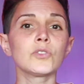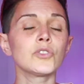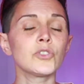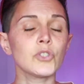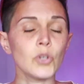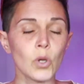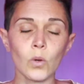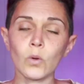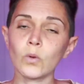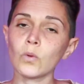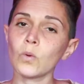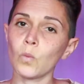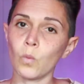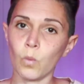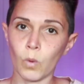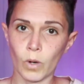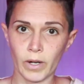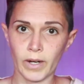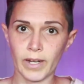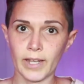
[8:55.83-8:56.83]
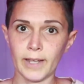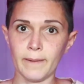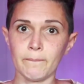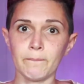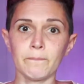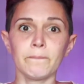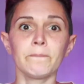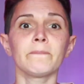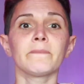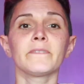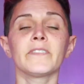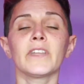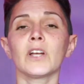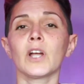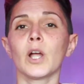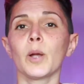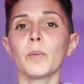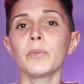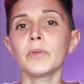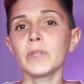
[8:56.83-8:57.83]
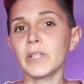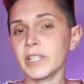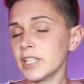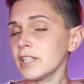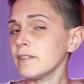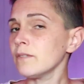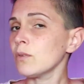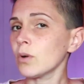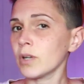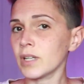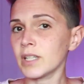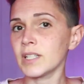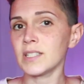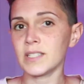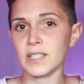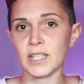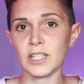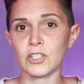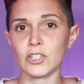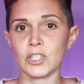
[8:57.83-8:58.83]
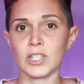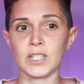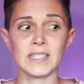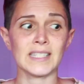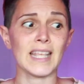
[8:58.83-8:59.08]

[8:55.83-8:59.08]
don't worry. There are plenty of organizations